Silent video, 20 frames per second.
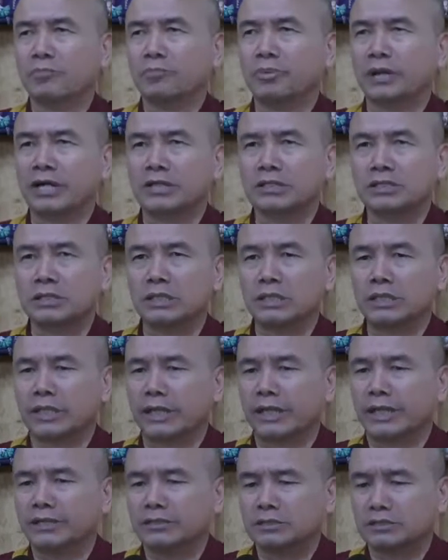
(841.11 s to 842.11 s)

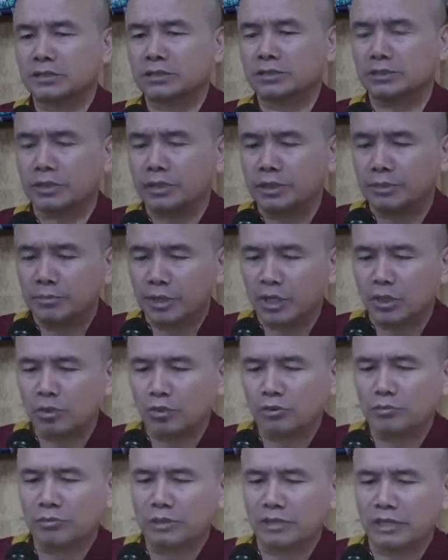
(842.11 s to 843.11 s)
And in my
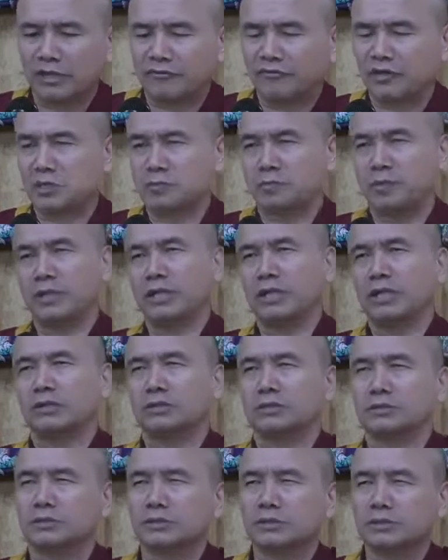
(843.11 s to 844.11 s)
own life
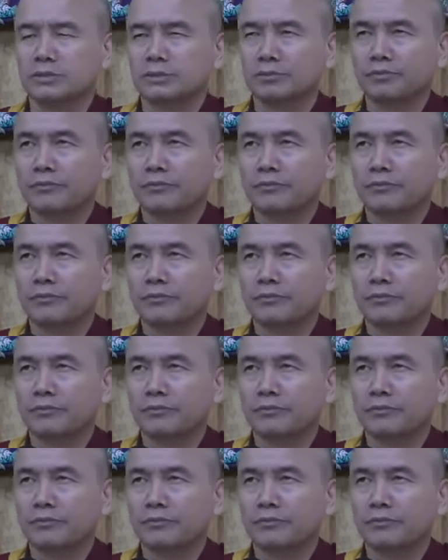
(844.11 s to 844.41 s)
experience,